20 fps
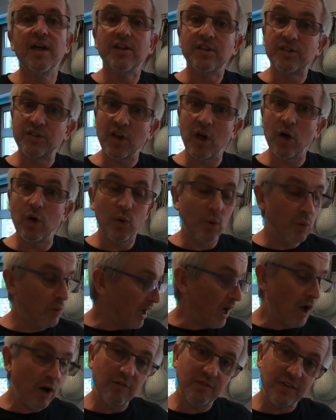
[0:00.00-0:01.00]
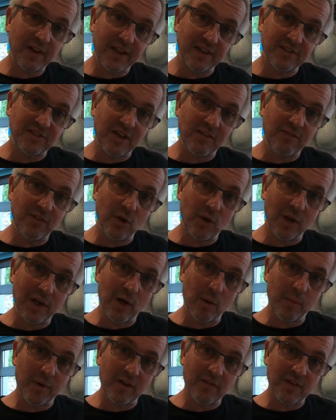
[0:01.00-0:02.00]
So hopefully that's given you a
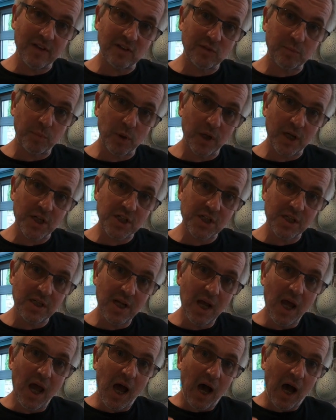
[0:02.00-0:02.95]
little bit of inspiration.